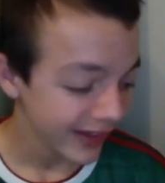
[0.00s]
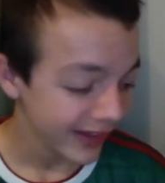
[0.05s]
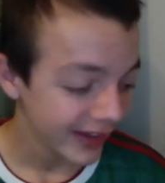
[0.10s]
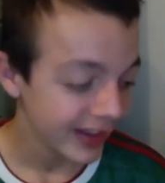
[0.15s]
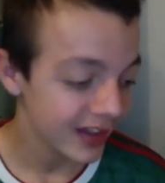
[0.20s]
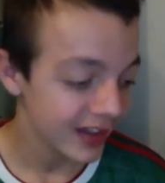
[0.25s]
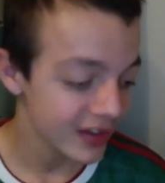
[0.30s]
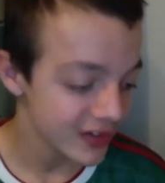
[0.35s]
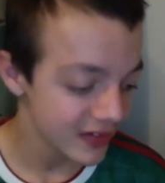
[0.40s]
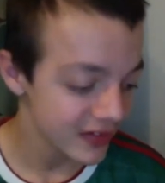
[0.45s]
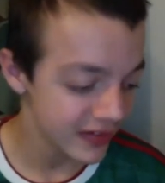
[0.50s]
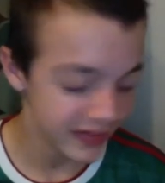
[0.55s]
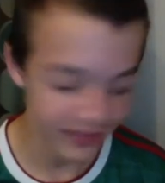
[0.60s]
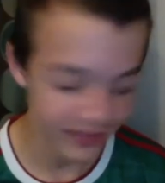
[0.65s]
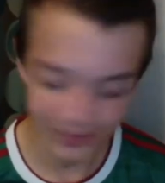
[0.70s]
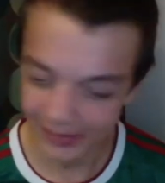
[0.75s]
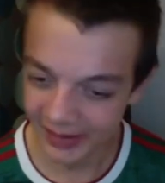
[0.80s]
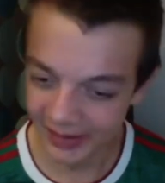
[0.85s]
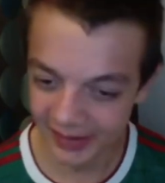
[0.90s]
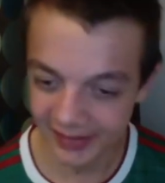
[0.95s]
has
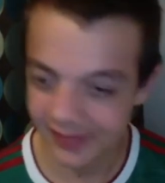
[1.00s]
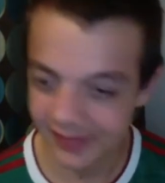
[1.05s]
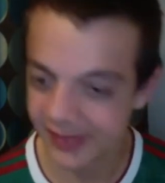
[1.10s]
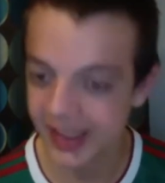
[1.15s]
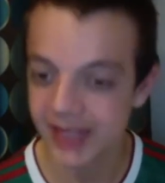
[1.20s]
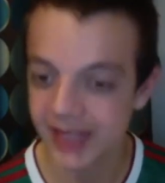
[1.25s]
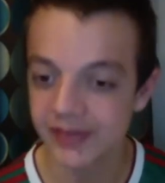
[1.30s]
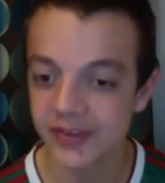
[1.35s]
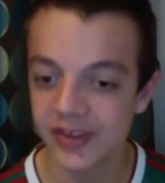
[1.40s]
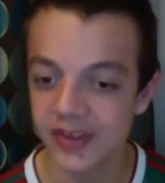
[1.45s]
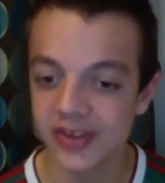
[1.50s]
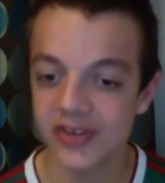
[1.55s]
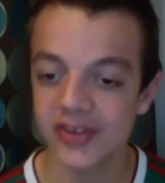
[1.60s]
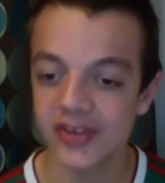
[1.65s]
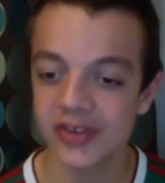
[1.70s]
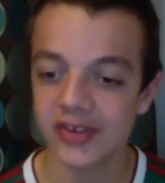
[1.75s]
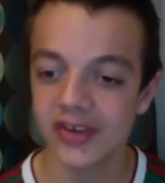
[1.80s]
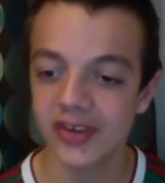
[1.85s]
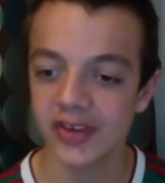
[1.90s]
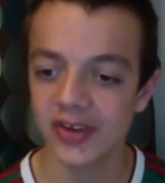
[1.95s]
saved us
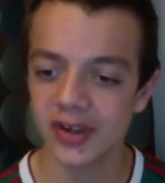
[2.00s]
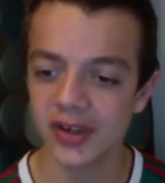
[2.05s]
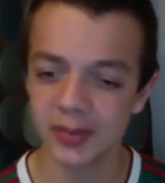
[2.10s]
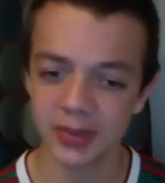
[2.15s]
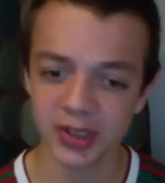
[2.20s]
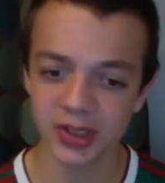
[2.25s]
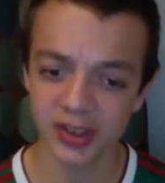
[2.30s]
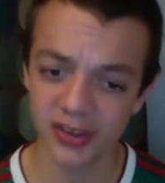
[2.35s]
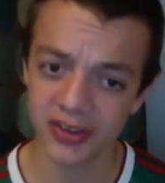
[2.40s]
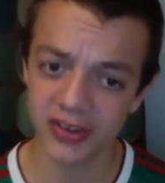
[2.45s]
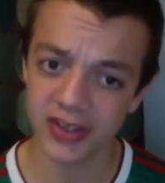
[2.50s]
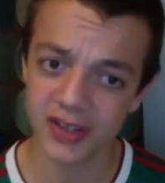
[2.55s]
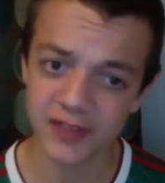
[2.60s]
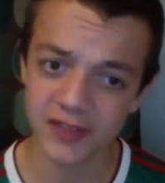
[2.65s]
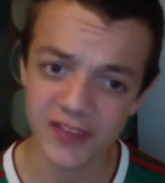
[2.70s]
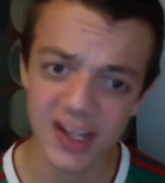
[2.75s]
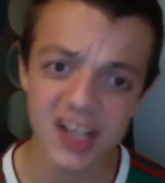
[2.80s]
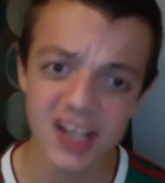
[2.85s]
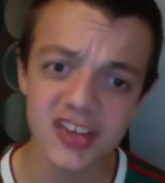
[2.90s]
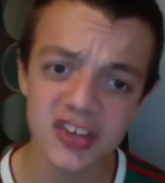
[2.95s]
tonight, because if
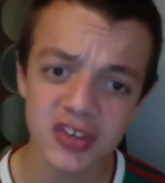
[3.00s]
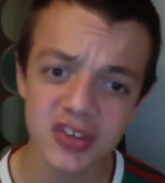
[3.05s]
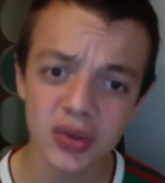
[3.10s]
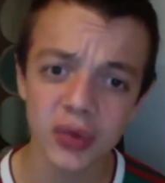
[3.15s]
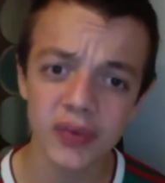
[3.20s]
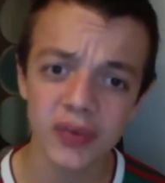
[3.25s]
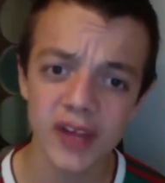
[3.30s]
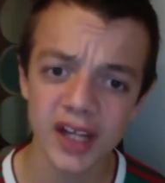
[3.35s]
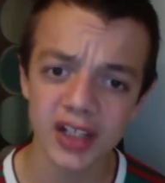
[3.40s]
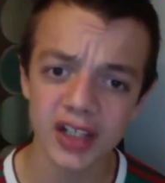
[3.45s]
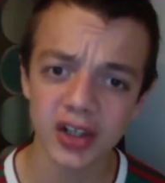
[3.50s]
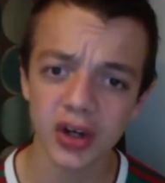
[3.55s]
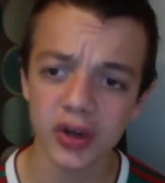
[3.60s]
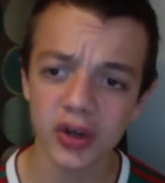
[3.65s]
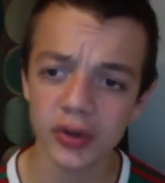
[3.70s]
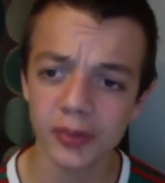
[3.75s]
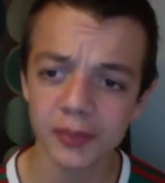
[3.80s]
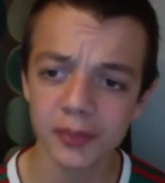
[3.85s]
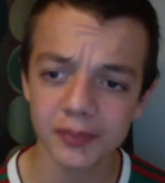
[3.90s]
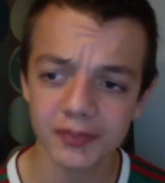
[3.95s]
they had scored that
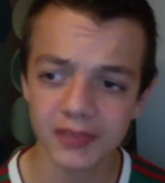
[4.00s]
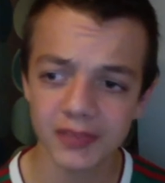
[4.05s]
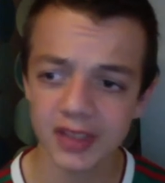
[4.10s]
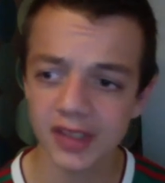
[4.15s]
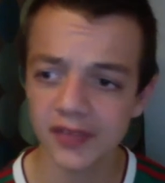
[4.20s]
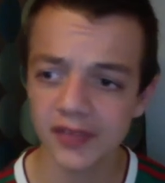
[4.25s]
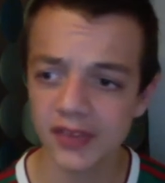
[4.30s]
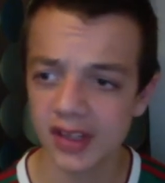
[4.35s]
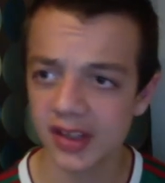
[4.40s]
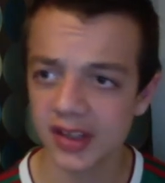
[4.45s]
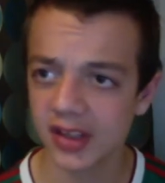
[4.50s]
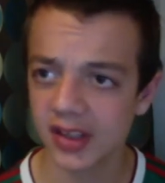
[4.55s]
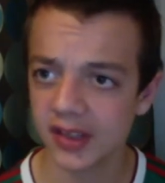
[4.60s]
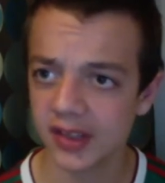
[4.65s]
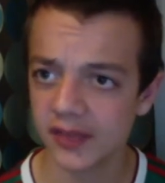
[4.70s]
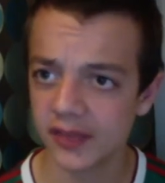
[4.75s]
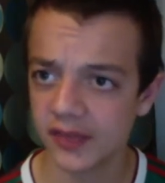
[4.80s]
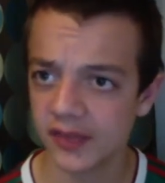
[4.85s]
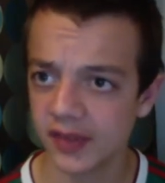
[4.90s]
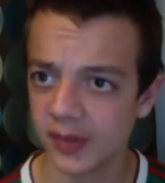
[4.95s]
goal,
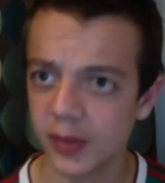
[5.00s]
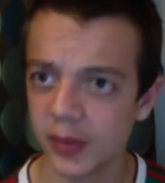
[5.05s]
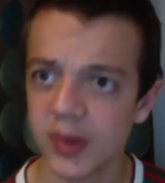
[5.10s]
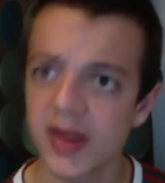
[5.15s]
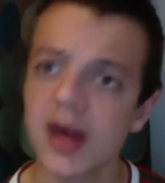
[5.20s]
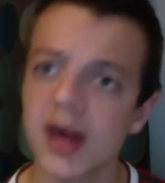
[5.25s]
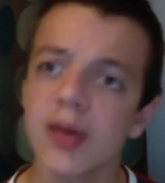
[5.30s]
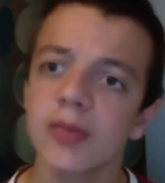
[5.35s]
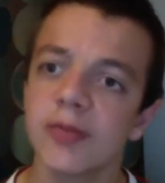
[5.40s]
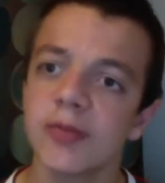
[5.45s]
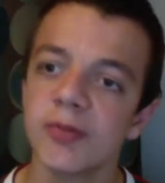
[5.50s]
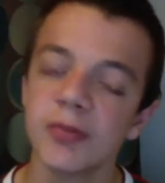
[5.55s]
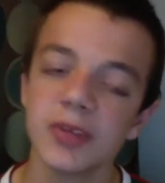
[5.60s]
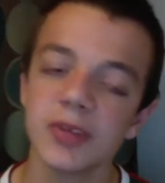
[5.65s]
without